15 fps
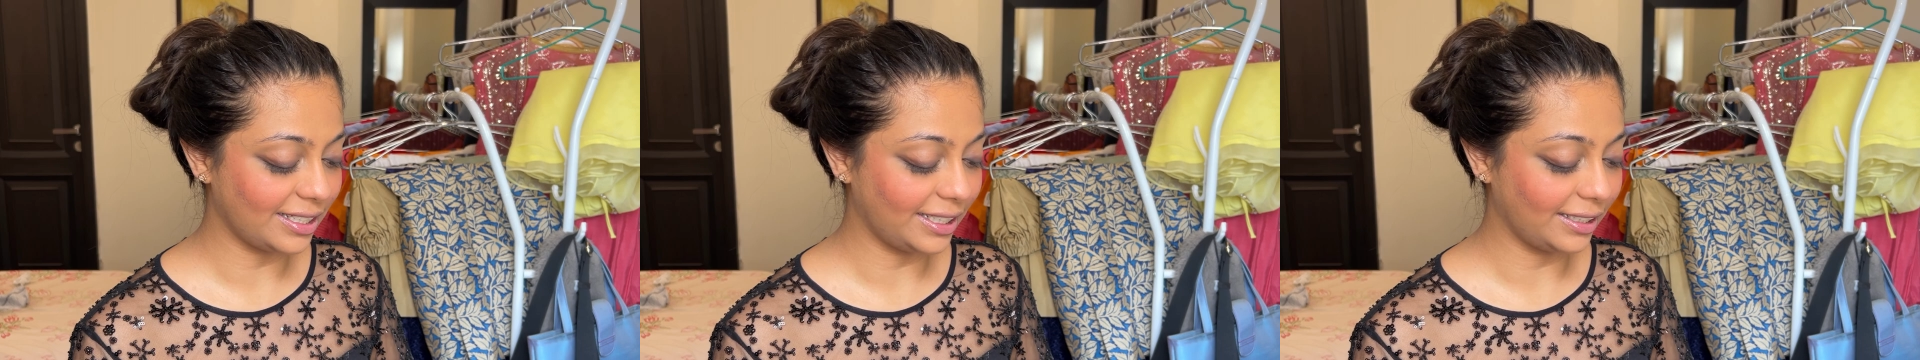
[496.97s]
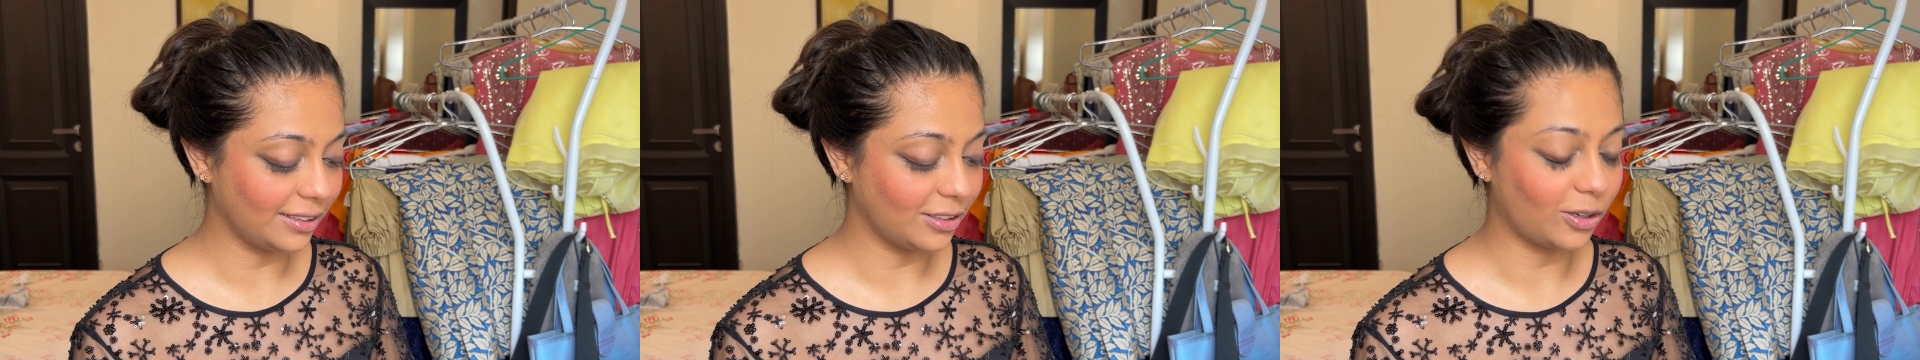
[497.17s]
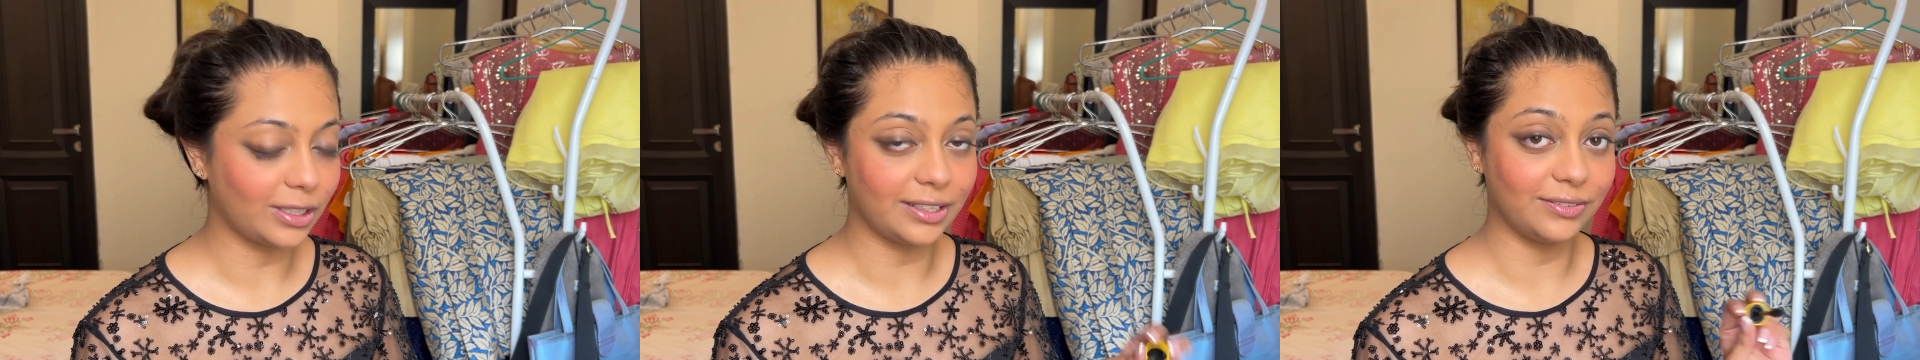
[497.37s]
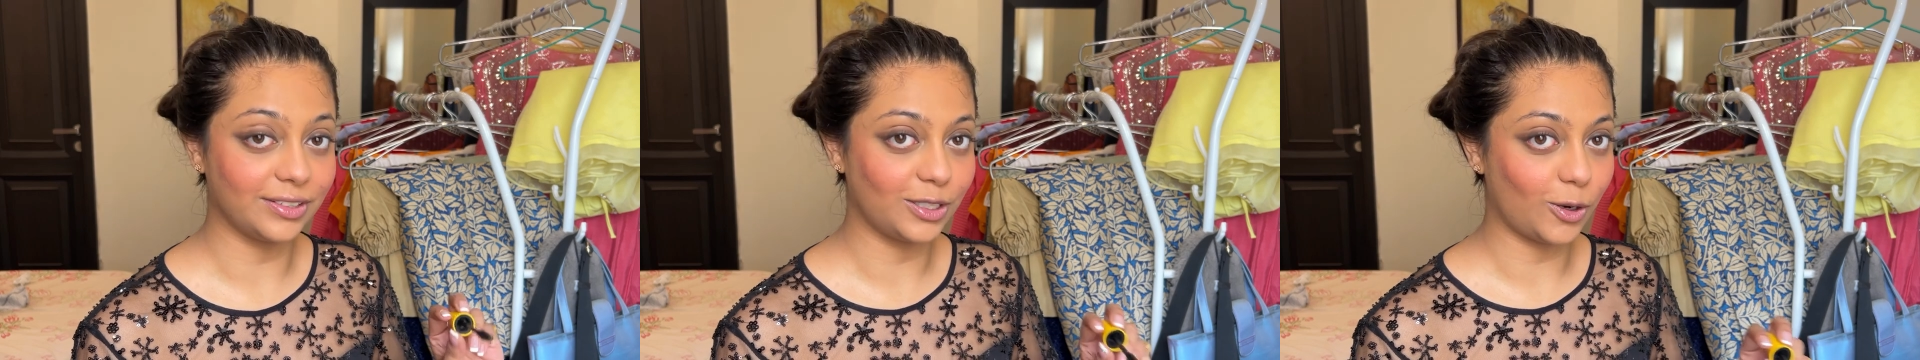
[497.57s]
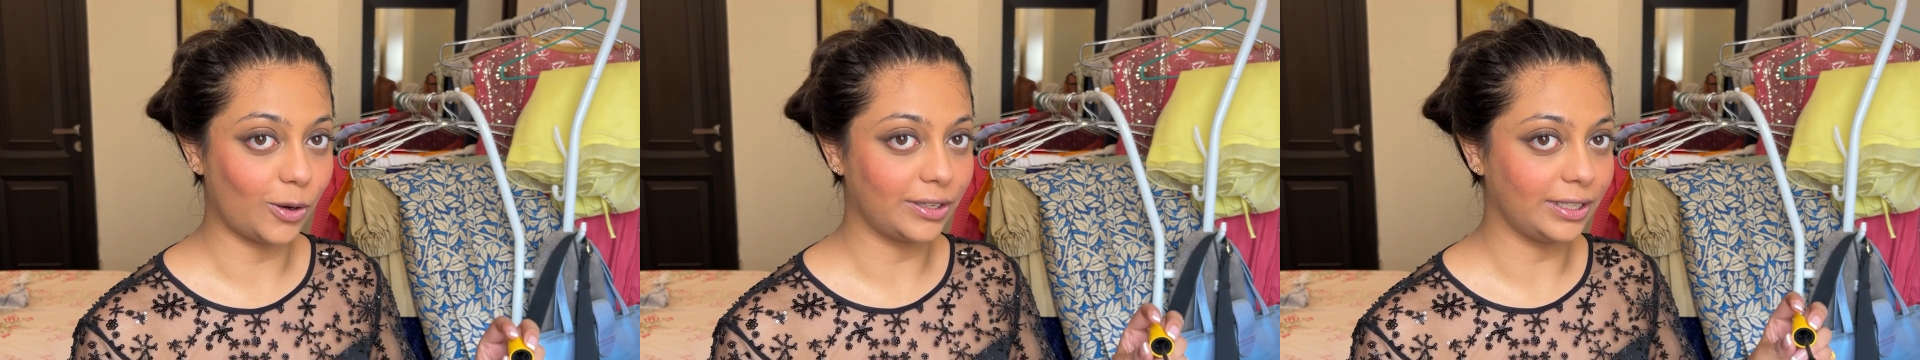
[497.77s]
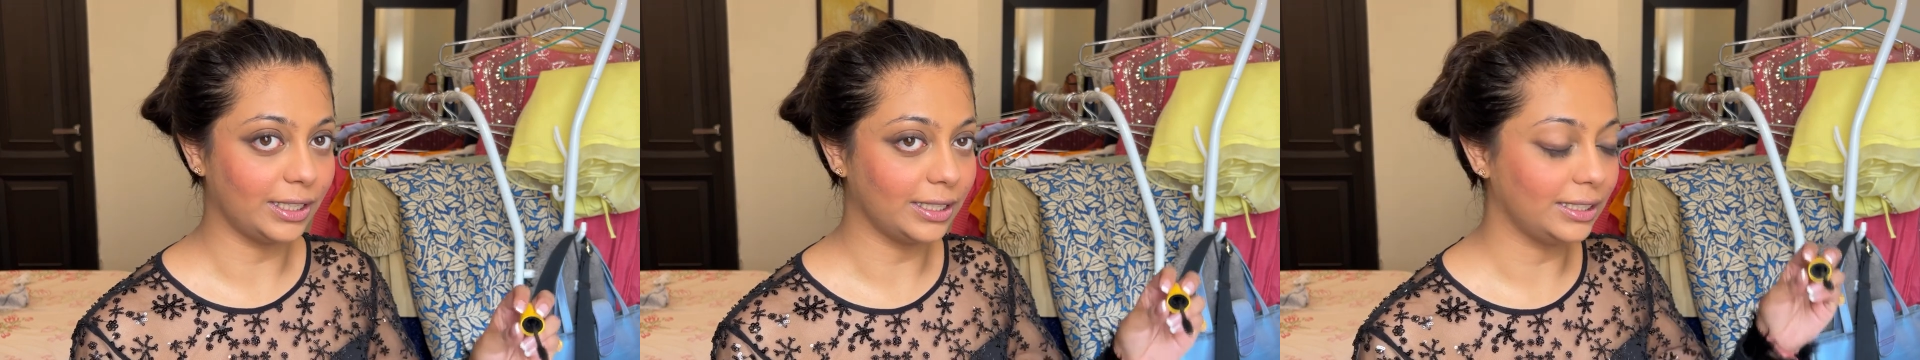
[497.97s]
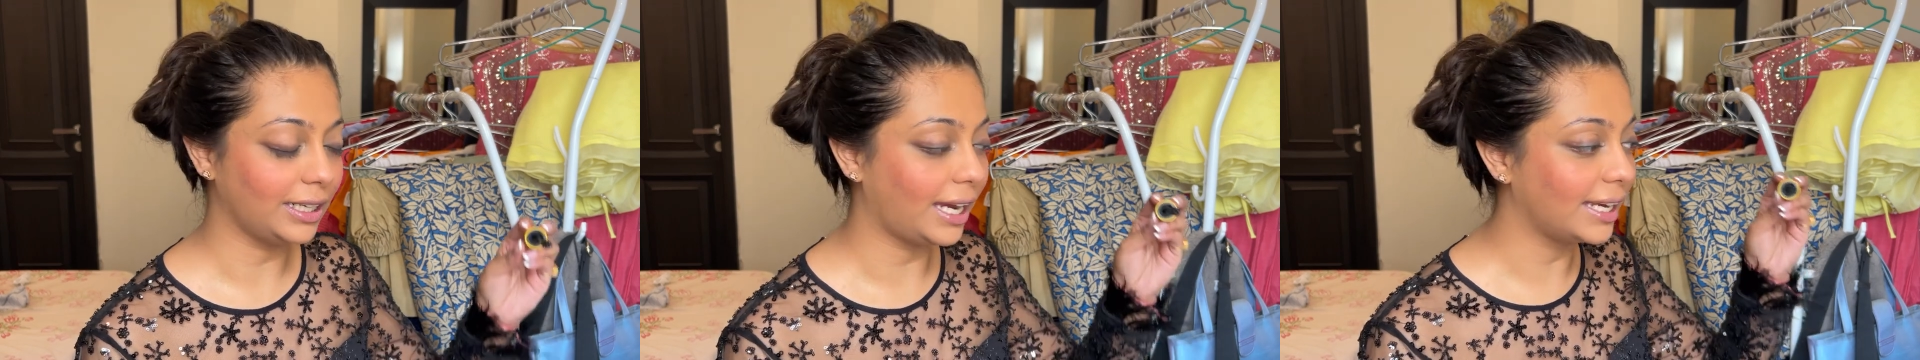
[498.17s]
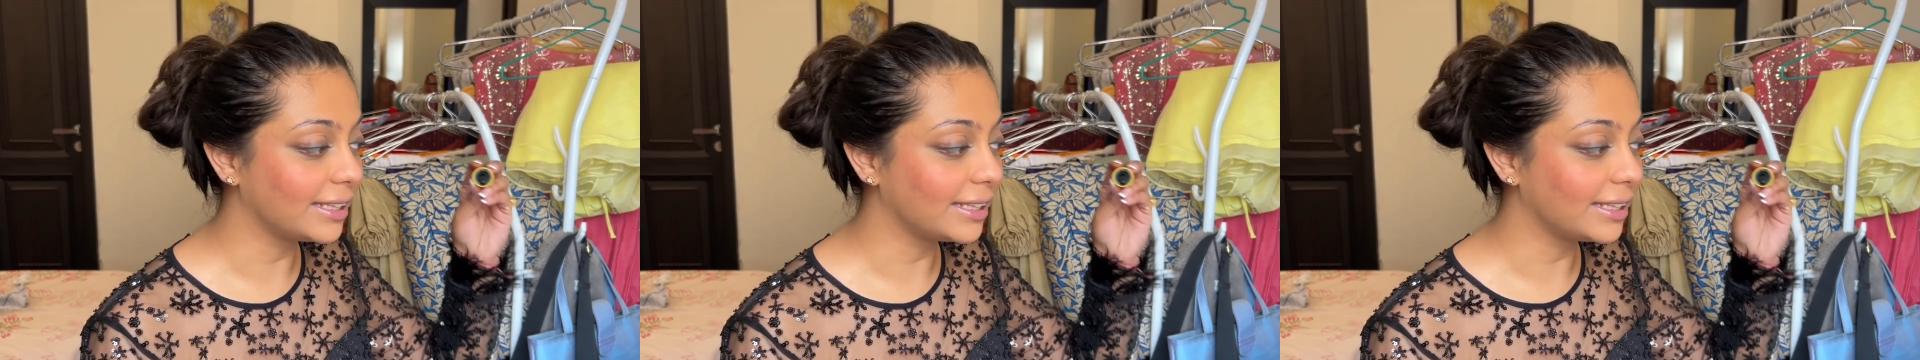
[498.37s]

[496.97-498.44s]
like not even L'Oreal.